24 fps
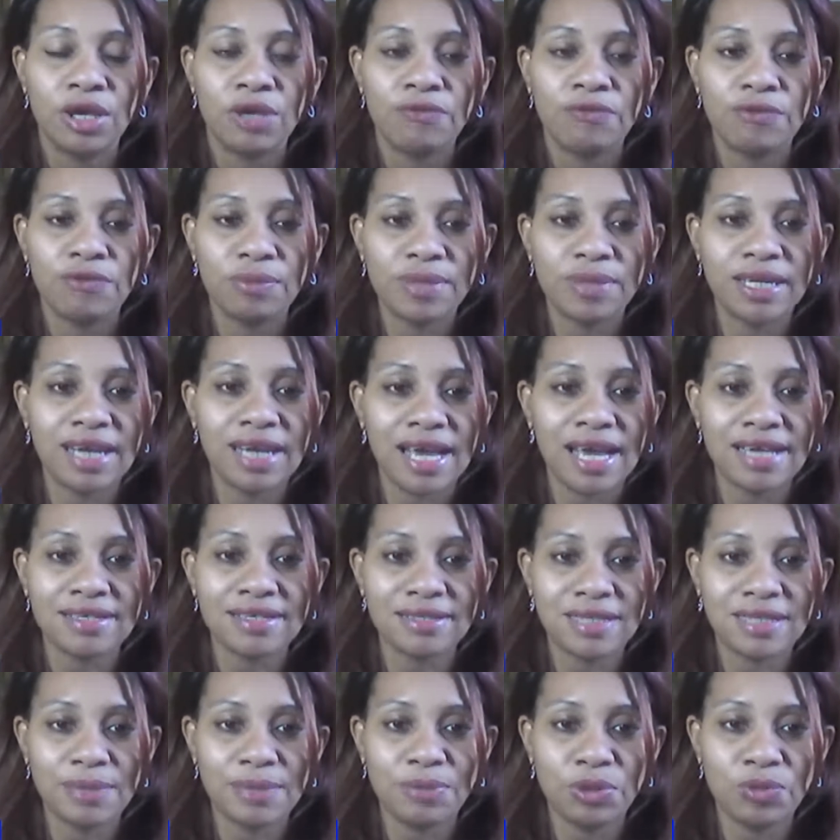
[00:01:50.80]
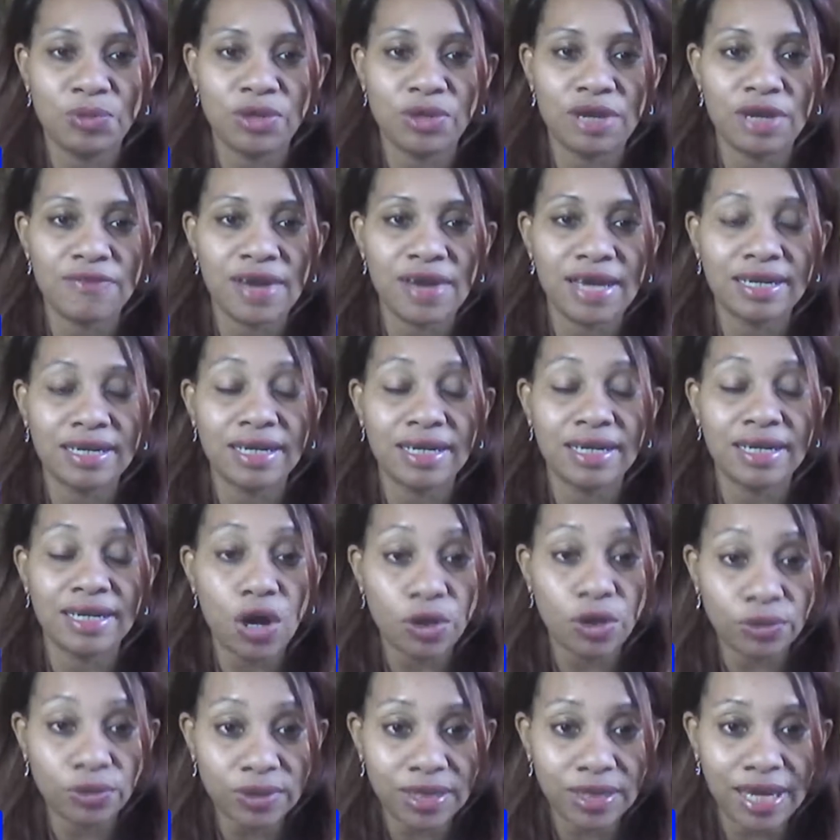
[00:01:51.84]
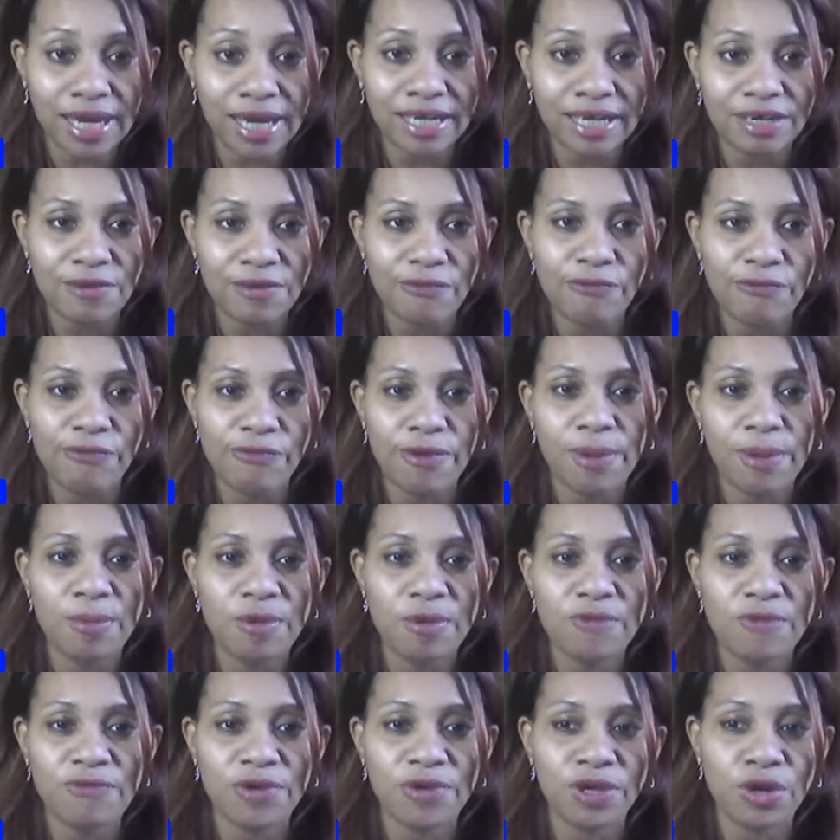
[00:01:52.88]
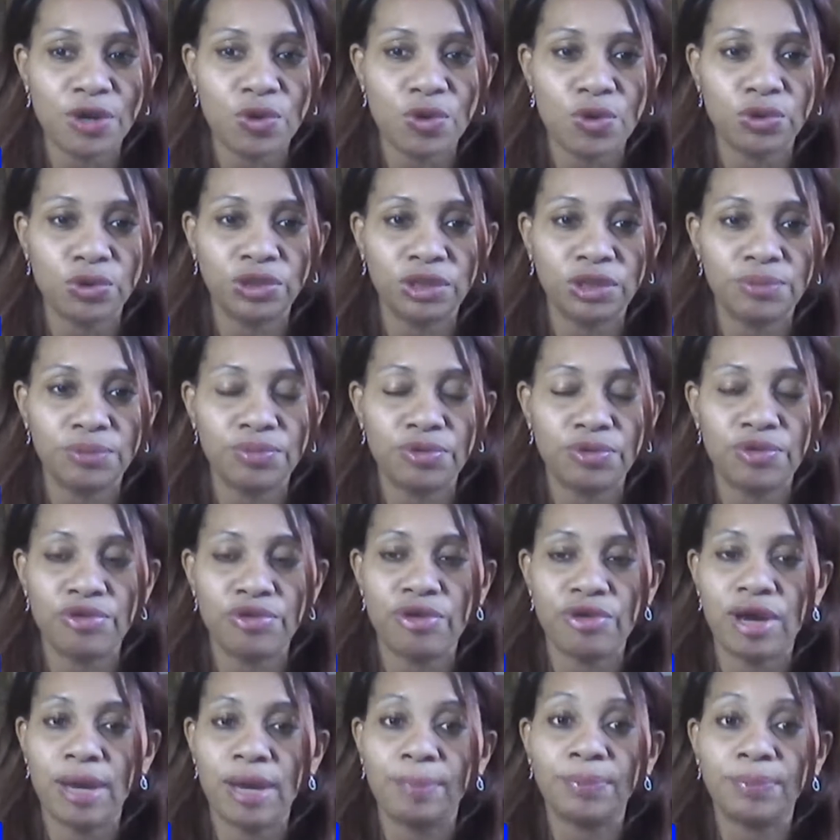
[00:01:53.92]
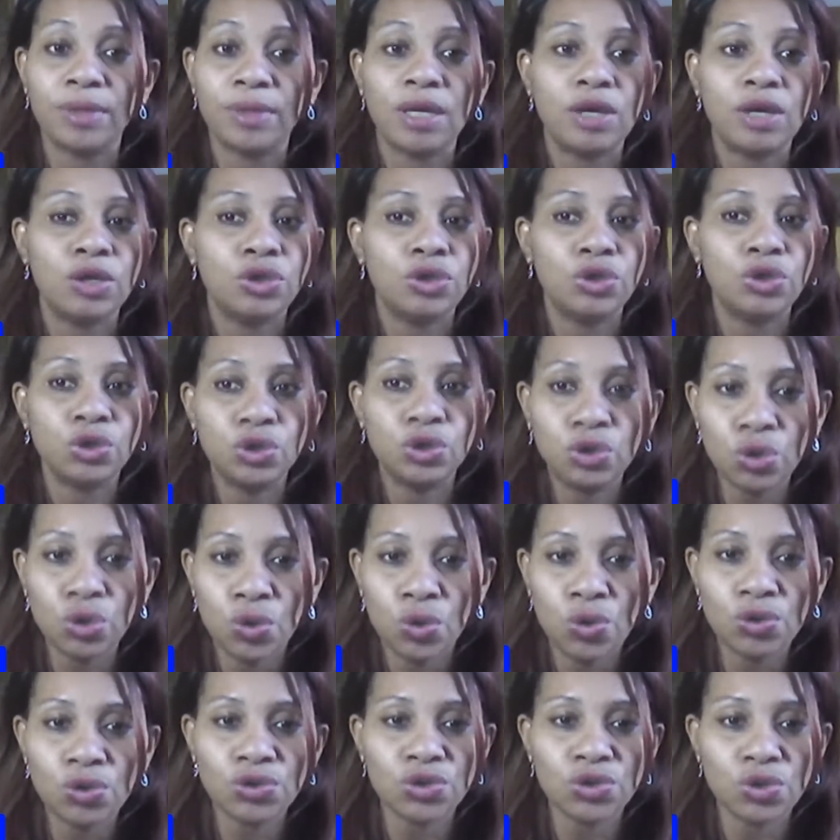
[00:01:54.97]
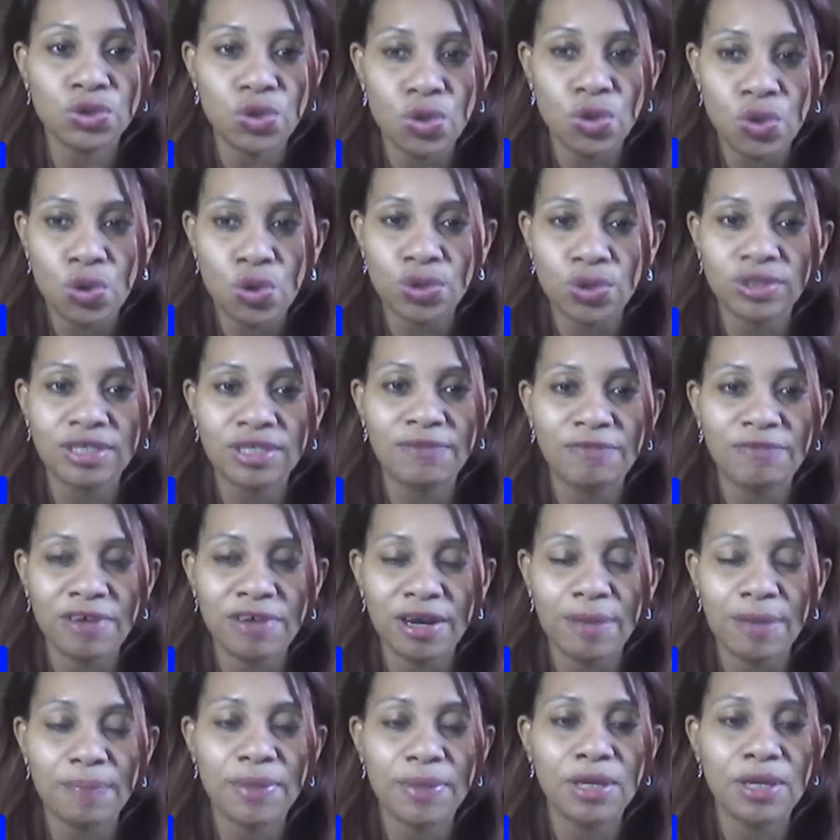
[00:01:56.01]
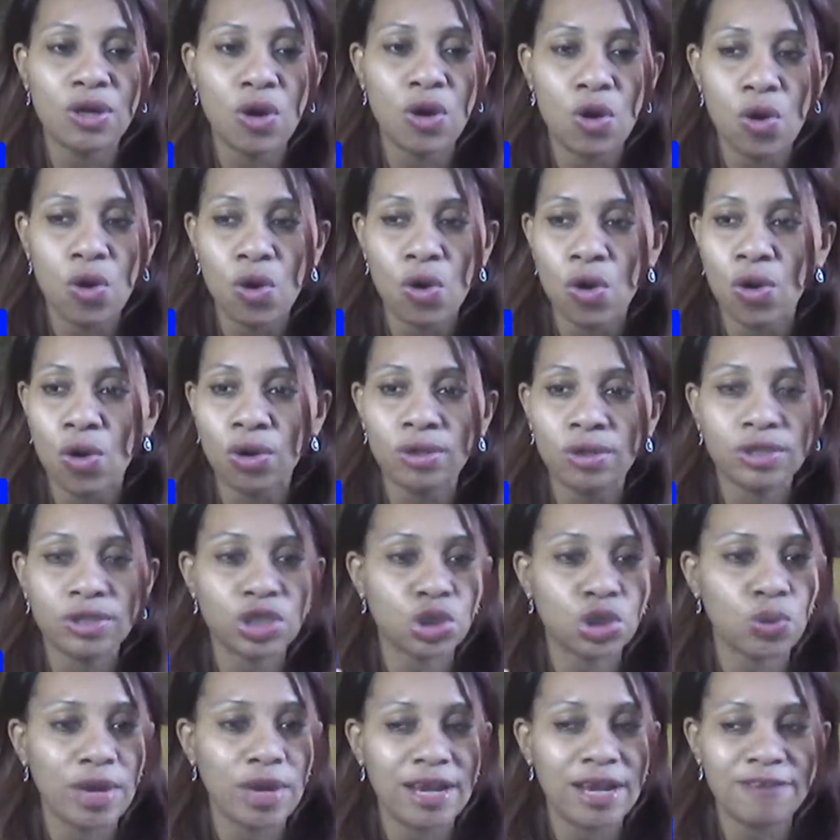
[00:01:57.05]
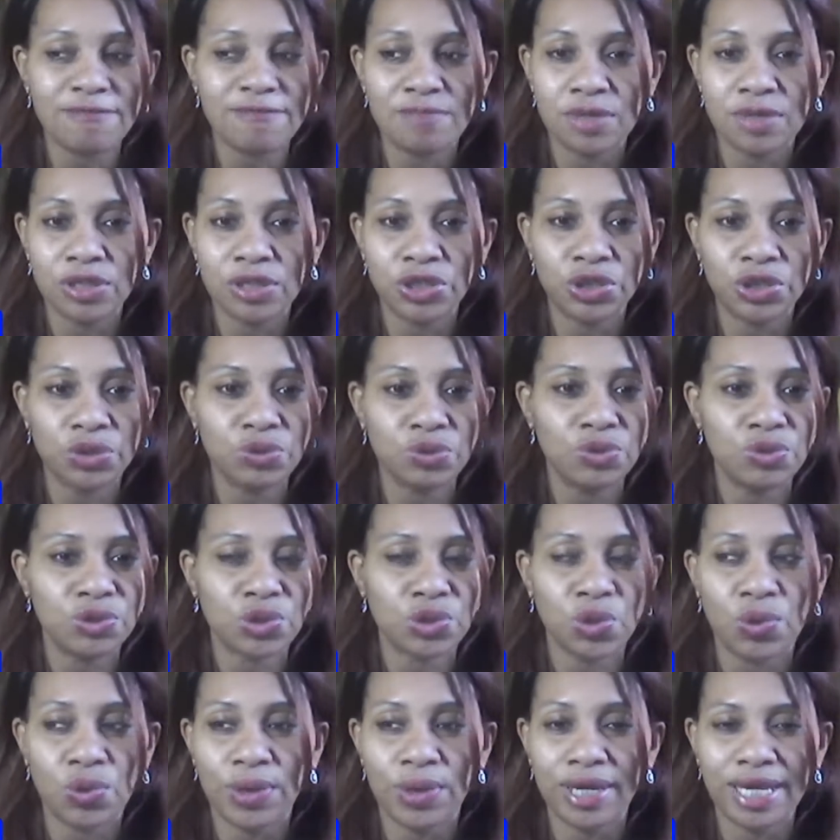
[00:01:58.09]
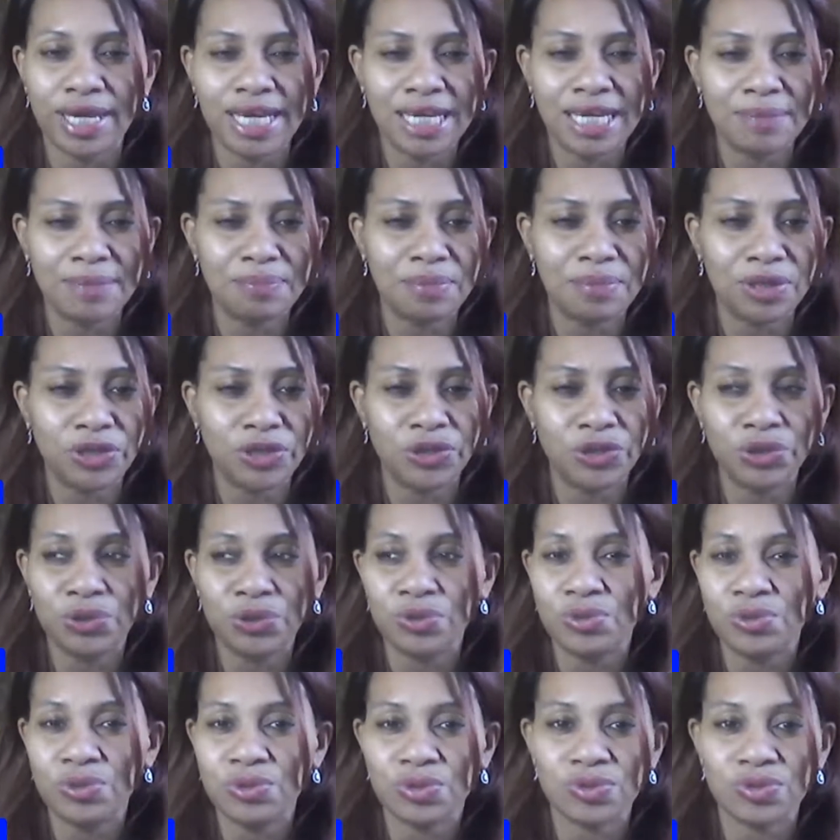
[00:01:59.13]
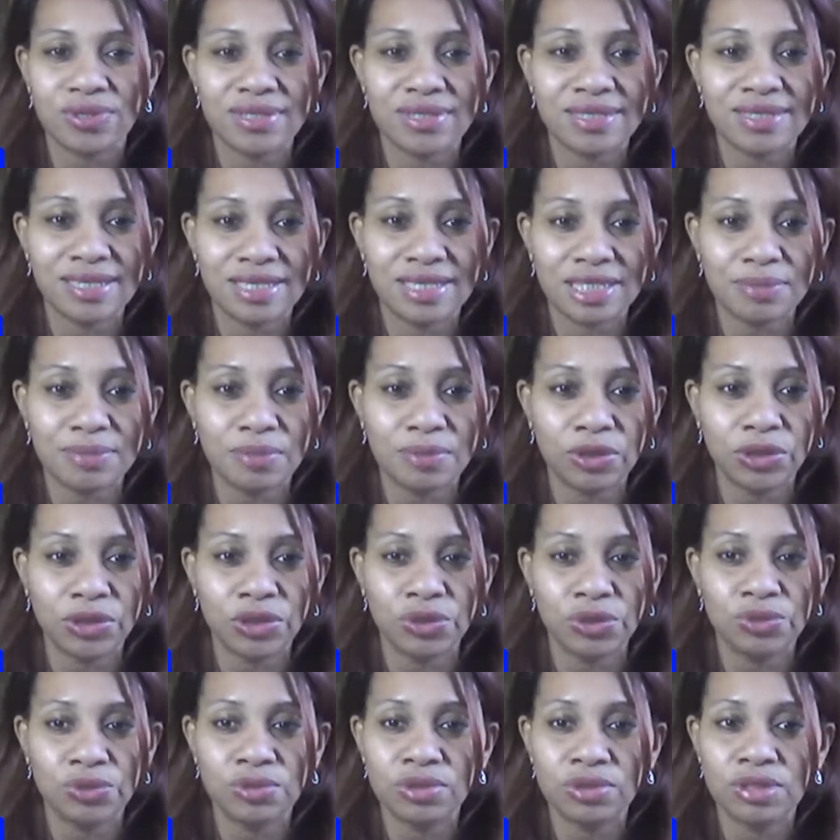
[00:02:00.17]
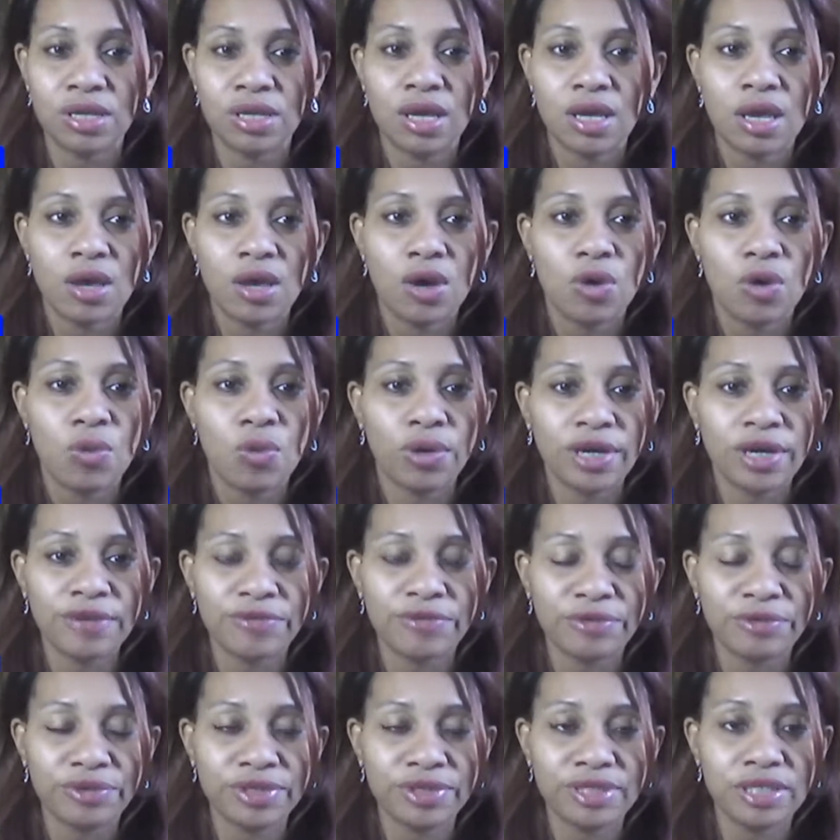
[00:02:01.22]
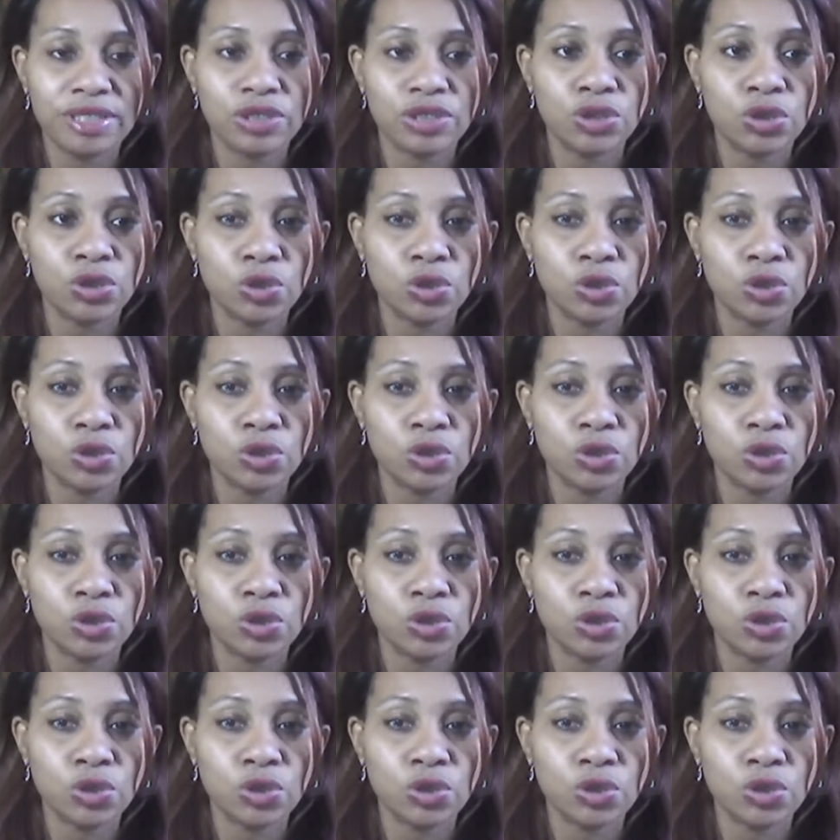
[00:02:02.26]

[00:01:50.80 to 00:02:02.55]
from the last step, you would have had an outline, the framework for your coaching program. You don't go developing all 12 modules or 8 modules or 6 modules, whatever it is. You